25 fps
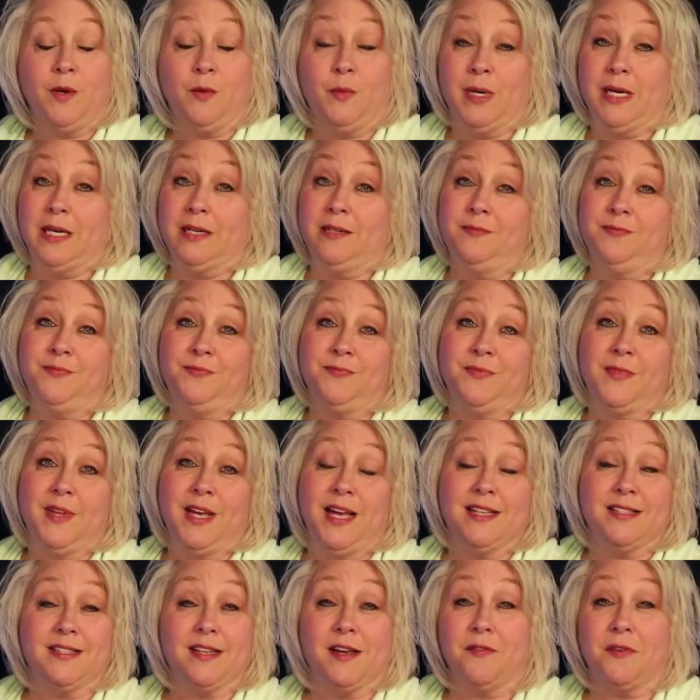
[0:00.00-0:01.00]
Well,
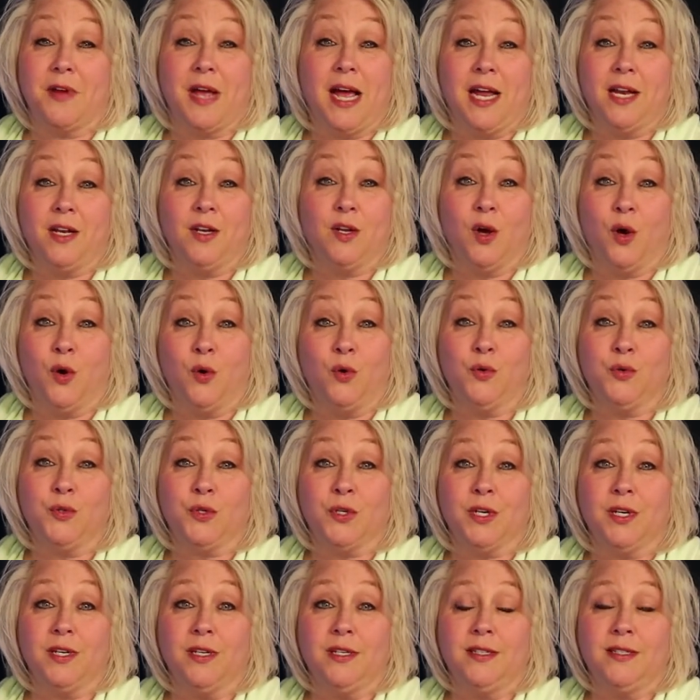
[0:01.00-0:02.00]
as I've gotten
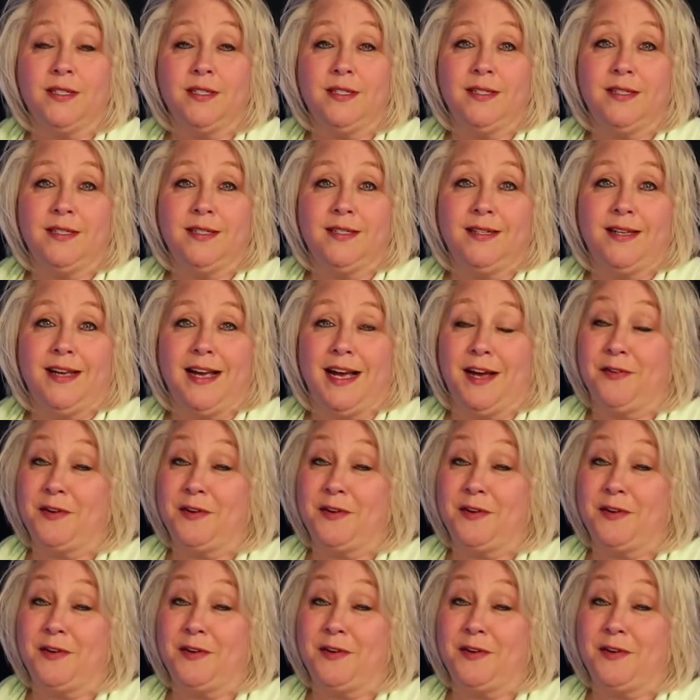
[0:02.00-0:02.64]
older,